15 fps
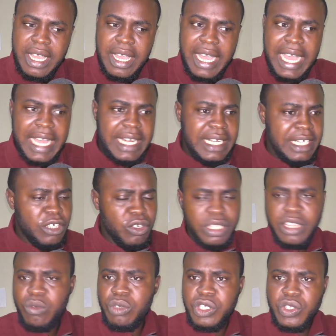And
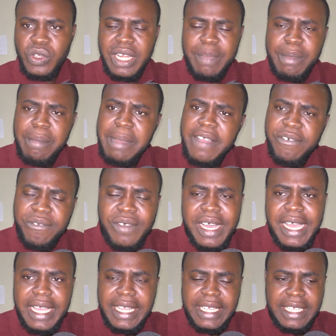nothing was done about my
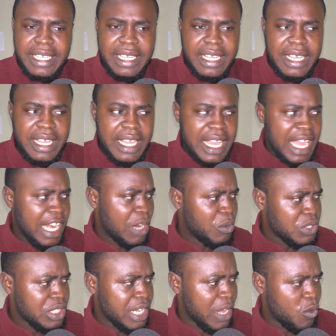file. And I
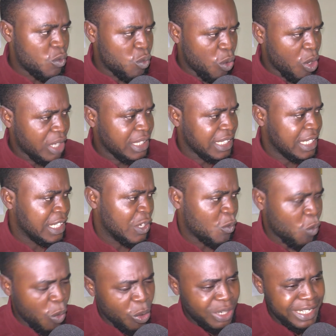was like, what in the
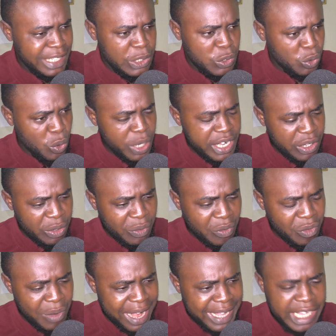world is going
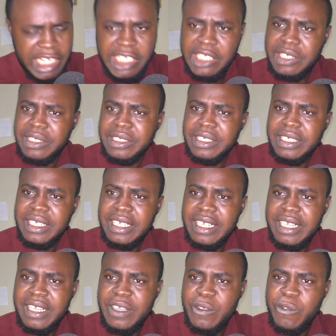on right here?
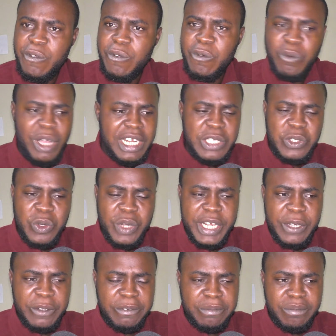What is
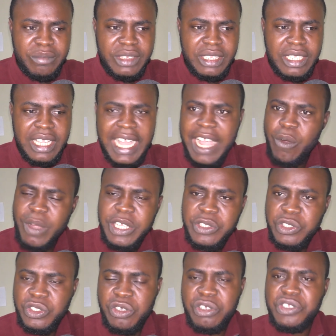going on? I went
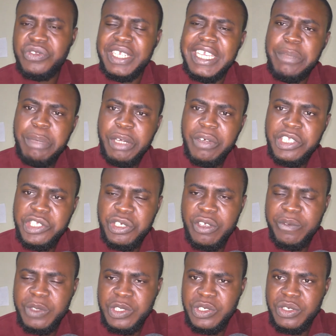to talk to the immigration
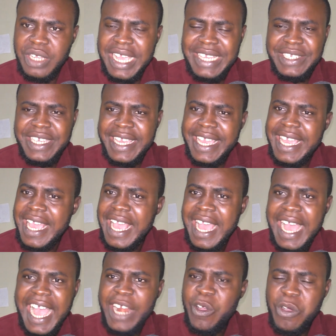officer. I say,
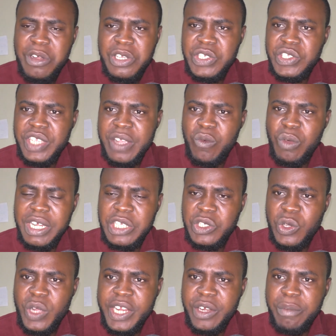I don't understand what is
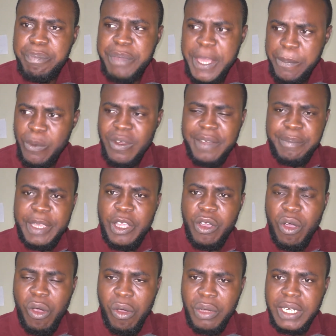going on. People are being
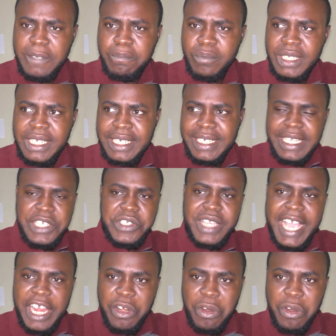called. These are